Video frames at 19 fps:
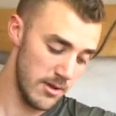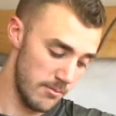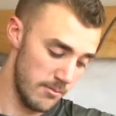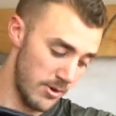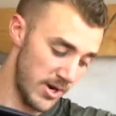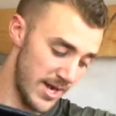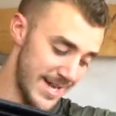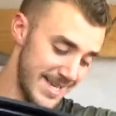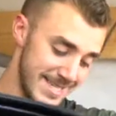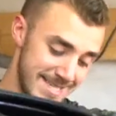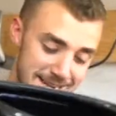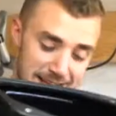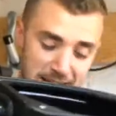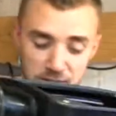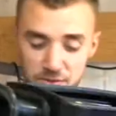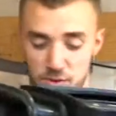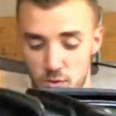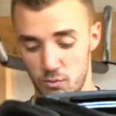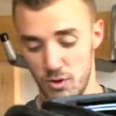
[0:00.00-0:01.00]
but it is
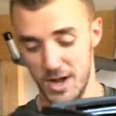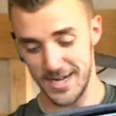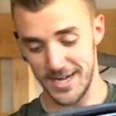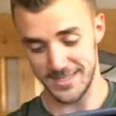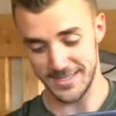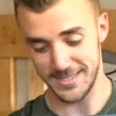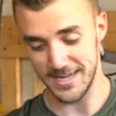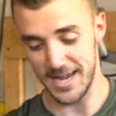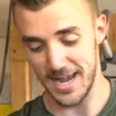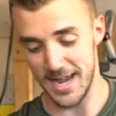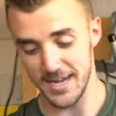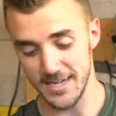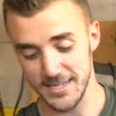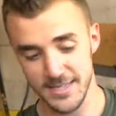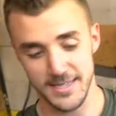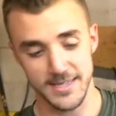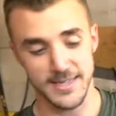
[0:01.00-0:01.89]
not the right size.